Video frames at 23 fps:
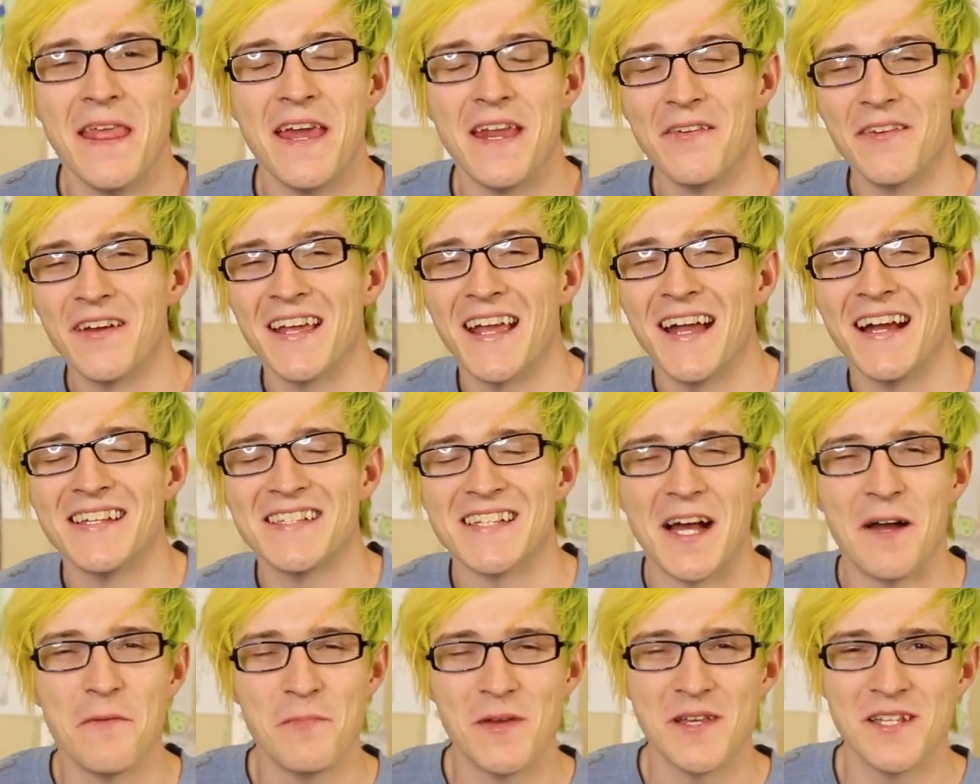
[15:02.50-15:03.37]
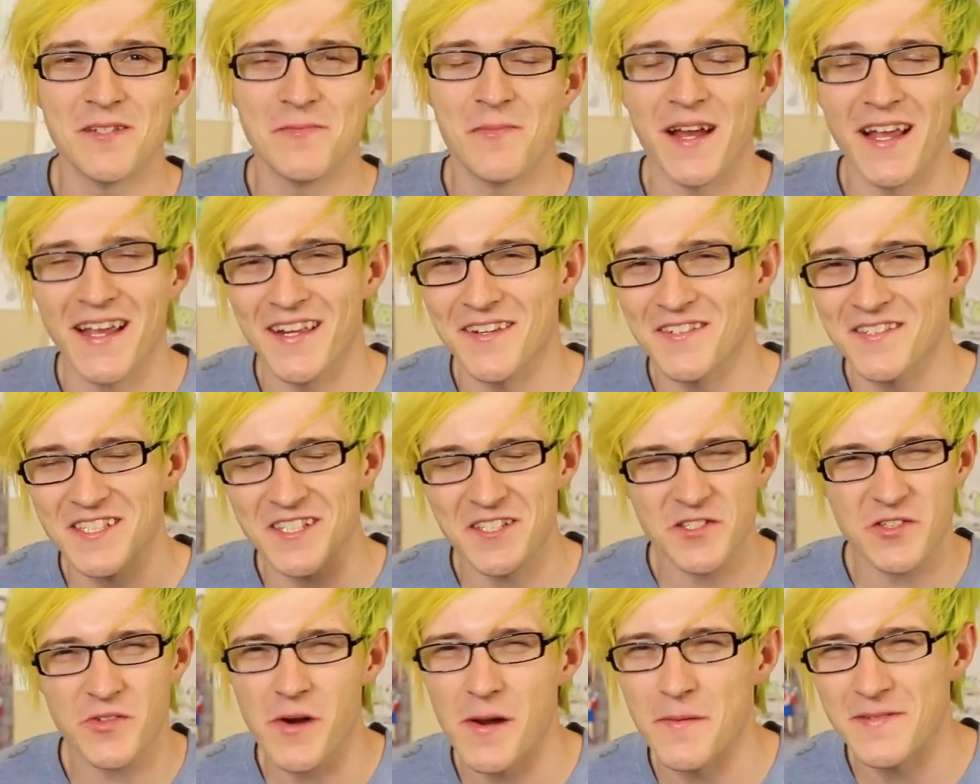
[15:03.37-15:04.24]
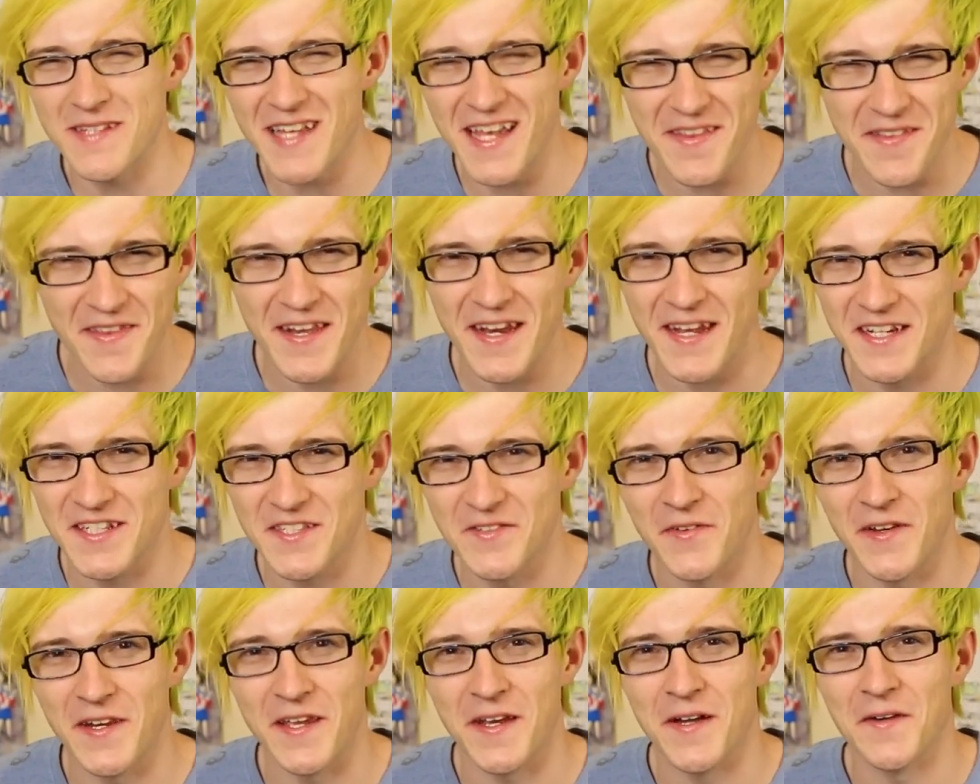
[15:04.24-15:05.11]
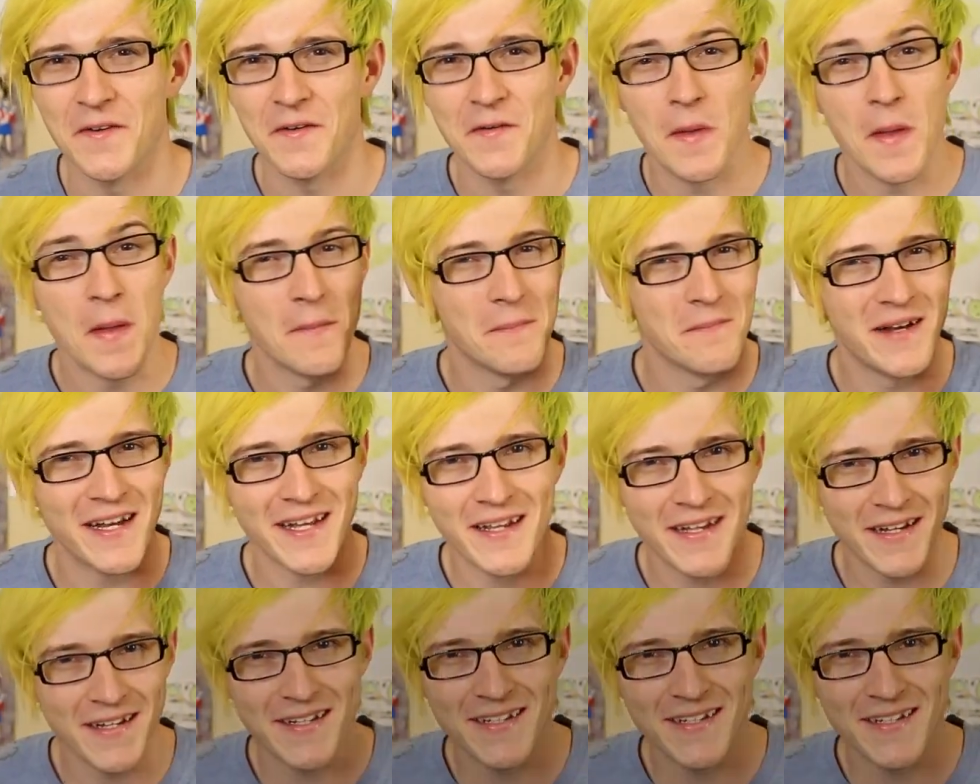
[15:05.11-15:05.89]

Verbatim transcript: anyway, guys, I'm Bijuu Mike, and I'll see you scrubs in the next video. Bye,